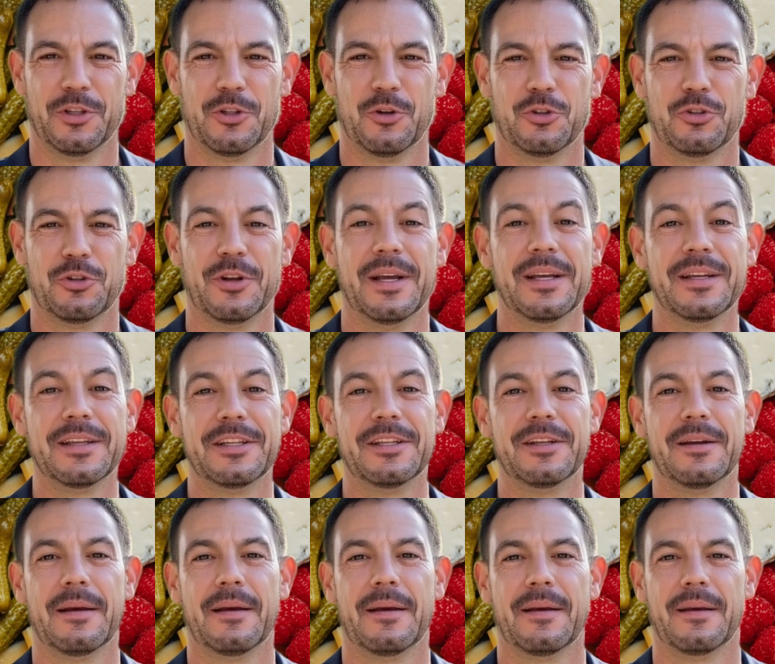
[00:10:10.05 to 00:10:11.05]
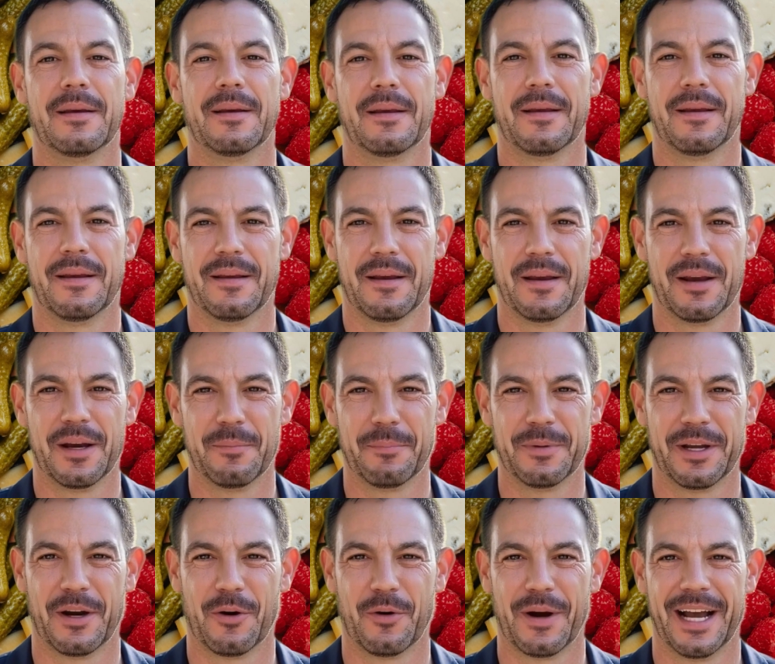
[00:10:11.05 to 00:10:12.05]
nutrients.
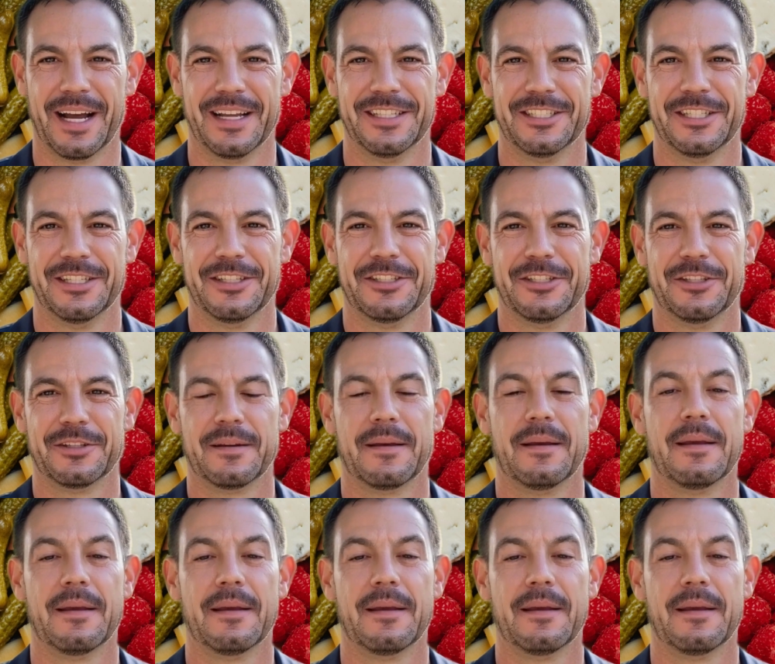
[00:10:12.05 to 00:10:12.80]
Amino acids.